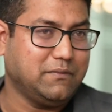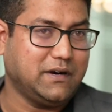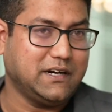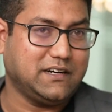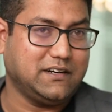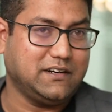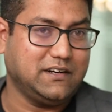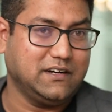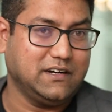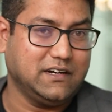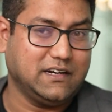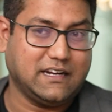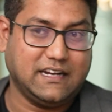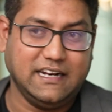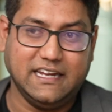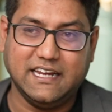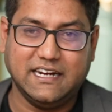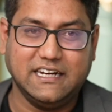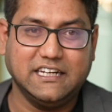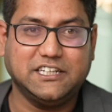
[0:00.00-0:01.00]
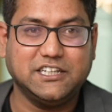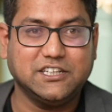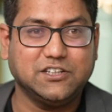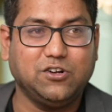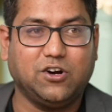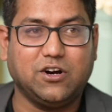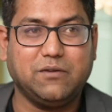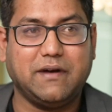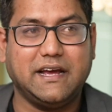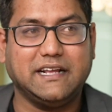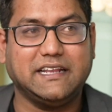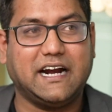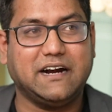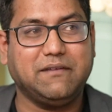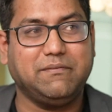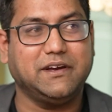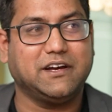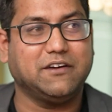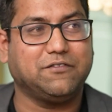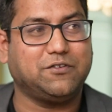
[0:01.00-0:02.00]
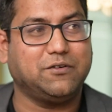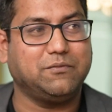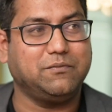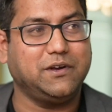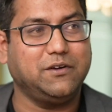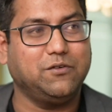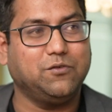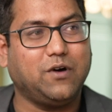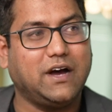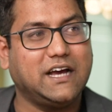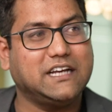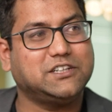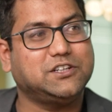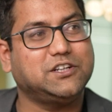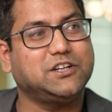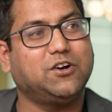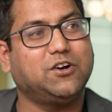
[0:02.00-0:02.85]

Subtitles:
But clearly she's not buying that makeup from me. Why is she?